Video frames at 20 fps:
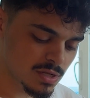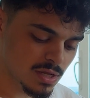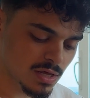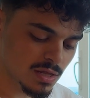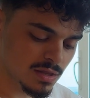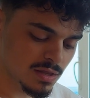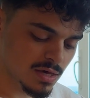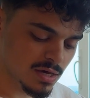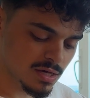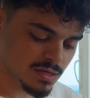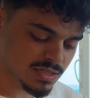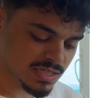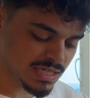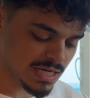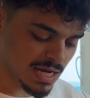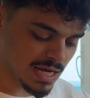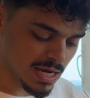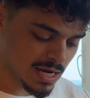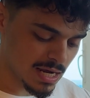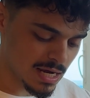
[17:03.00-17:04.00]
did
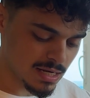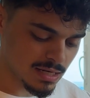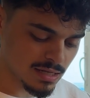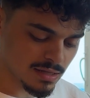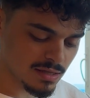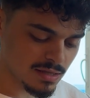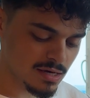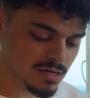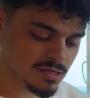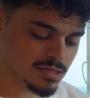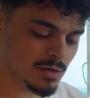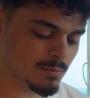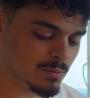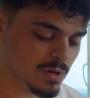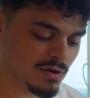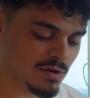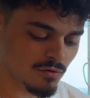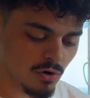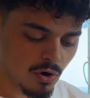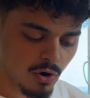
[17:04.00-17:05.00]
this, and
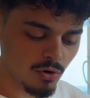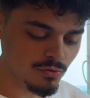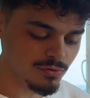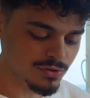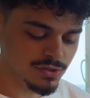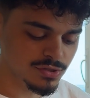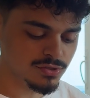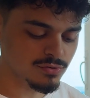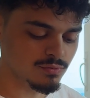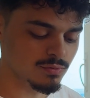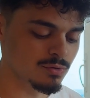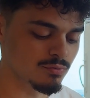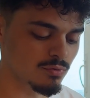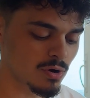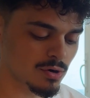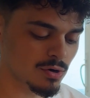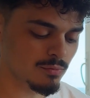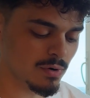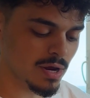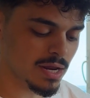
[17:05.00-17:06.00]
we have all these 3
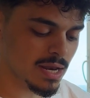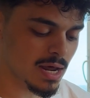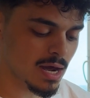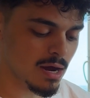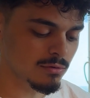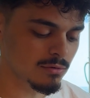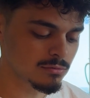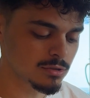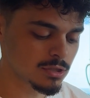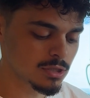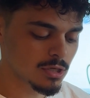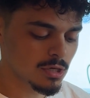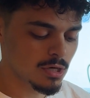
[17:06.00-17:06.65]
running right now